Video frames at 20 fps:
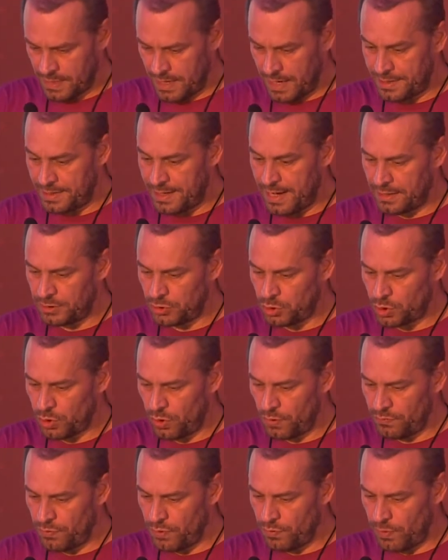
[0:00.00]
and then
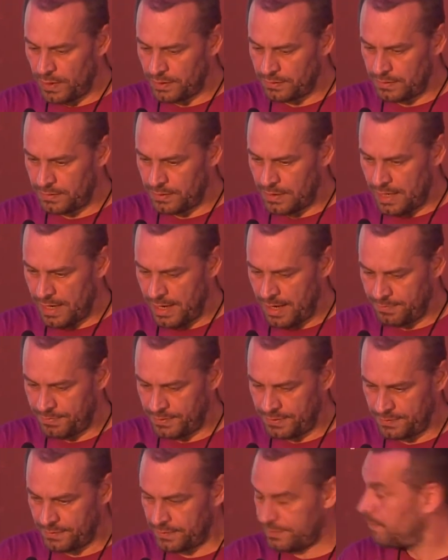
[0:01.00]
show you what
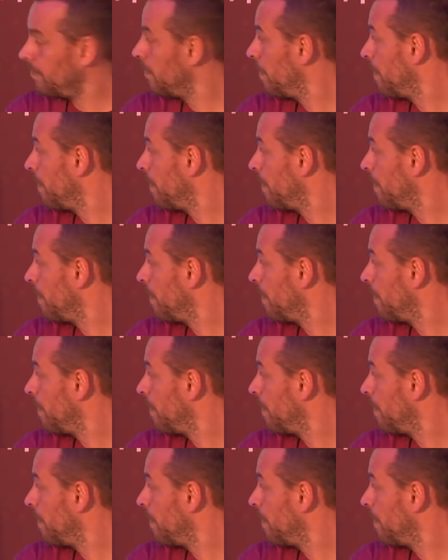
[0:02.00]
happens.